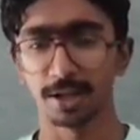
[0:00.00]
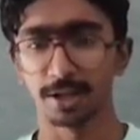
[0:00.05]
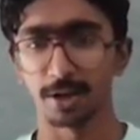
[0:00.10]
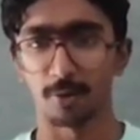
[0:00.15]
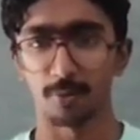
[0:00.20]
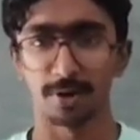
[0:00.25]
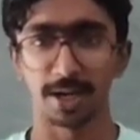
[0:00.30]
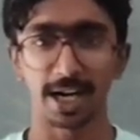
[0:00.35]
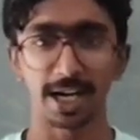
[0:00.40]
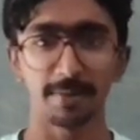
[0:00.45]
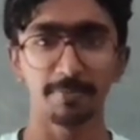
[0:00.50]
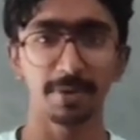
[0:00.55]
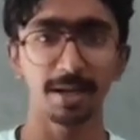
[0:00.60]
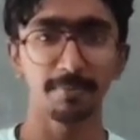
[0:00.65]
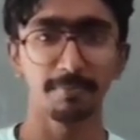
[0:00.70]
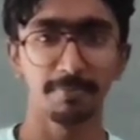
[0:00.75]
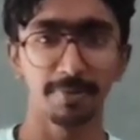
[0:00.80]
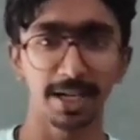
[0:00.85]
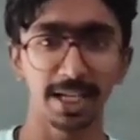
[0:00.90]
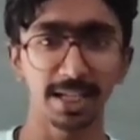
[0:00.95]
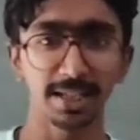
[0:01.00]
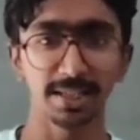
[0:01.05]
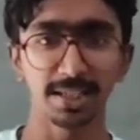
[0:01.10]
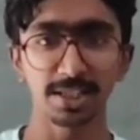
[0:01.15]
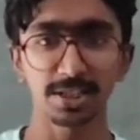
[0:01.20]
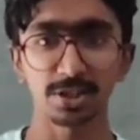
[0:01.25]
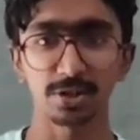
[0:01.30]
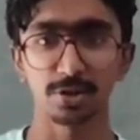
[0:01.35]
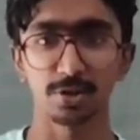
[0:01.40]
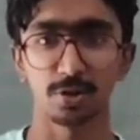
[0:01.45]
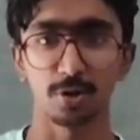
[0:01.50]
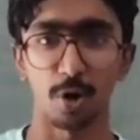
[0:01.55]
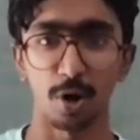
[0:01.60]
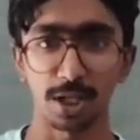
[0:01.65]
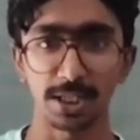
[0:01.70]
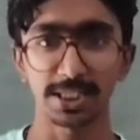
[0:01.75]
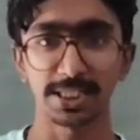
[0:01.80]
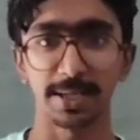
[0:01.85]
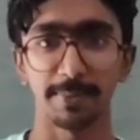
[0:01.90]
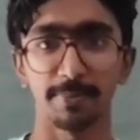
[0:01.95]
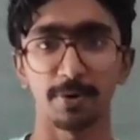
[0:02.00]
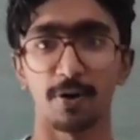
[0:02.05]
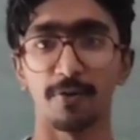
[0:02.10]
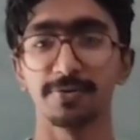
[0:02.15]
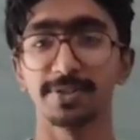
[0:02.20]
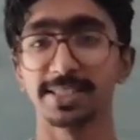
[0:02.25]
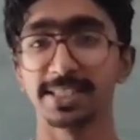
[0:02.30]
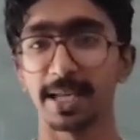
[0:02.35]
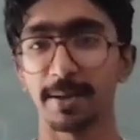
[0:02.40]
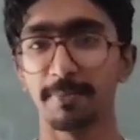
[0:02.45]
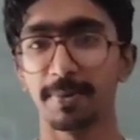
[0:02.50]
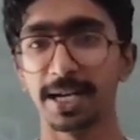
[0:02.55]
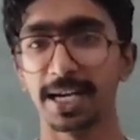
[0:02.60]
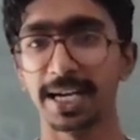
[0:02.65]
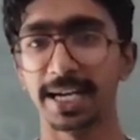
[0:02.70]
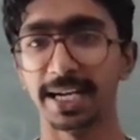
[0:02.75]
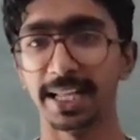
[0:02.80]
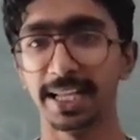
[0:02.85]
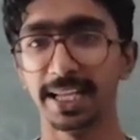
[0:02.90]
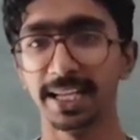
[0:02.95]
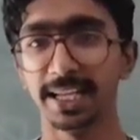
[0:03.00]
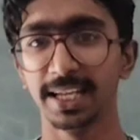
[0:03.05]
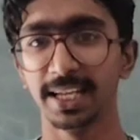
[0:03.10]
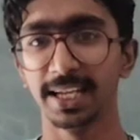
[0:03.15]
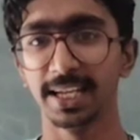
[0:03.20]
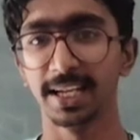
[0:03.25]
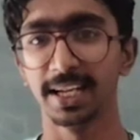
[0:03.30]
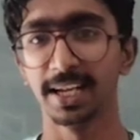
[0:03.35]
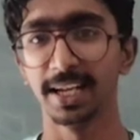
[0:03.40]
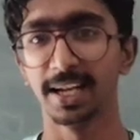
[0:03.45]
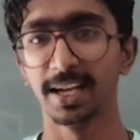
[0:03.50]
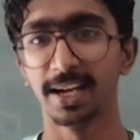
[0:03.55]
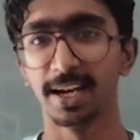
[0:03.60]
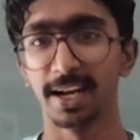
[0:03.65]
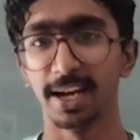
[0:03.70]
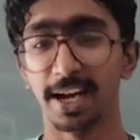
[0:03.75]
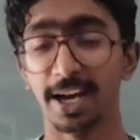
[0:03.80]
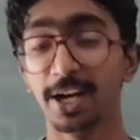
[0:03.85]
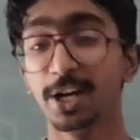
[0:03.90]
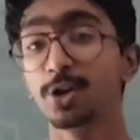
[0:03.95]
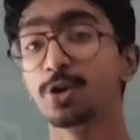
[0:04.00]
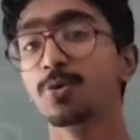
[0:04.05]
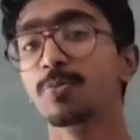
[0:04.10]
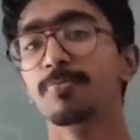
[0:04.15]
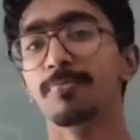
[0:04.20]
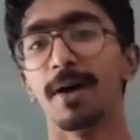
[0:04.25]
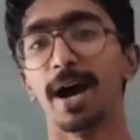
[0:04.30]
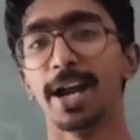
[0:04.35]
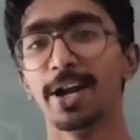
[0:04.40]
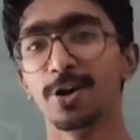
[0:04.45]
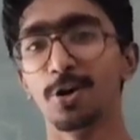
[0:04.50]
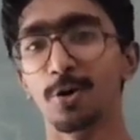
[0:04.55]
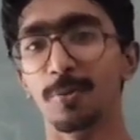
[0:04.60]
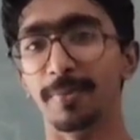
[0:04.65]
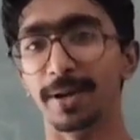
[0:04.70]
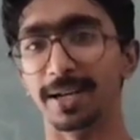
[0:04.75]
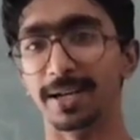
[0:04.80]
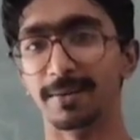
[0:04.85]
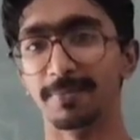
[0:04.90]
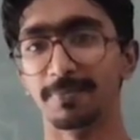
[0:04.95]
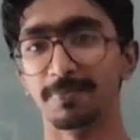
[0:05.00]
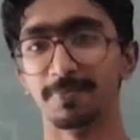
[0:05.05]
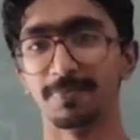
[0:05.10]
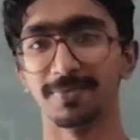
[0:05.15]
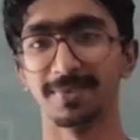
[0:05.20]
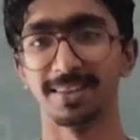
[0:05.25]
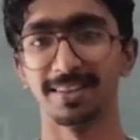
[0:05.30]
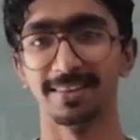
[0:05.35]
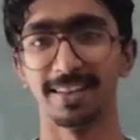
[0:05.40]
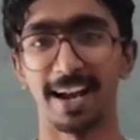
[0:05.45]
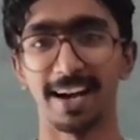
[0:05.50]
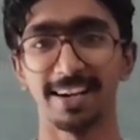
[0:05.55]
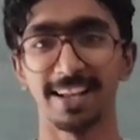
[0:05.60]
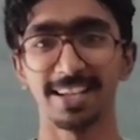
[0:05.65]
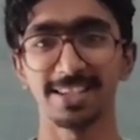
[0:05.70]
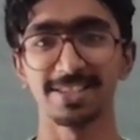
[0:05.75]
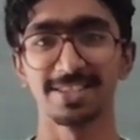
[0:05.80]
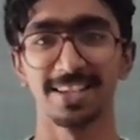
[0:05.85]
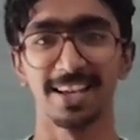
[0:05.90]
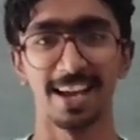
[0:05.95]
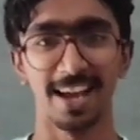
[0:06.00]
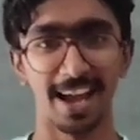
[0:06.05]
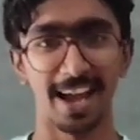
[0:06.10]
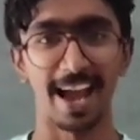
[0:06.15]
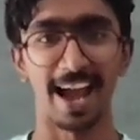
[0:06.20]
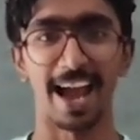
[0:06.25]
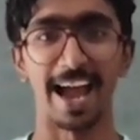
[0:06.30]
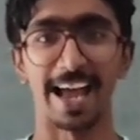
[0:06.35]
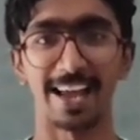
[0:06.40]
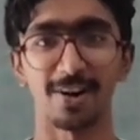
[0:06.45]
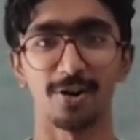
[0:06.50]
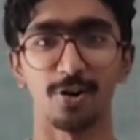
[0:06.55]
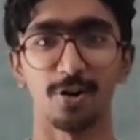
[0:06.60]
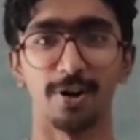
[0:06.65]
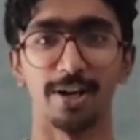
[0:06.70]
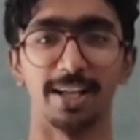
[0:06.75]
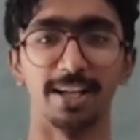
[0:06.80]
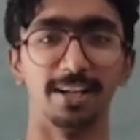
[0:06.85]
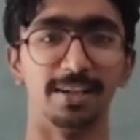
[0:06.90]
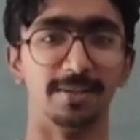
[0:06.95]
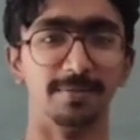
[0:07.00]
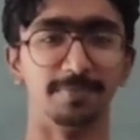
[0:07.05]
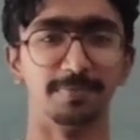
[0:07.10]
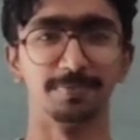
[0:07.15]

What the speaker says: Now let me bring this concept of stability into my domain, that is aeronautical.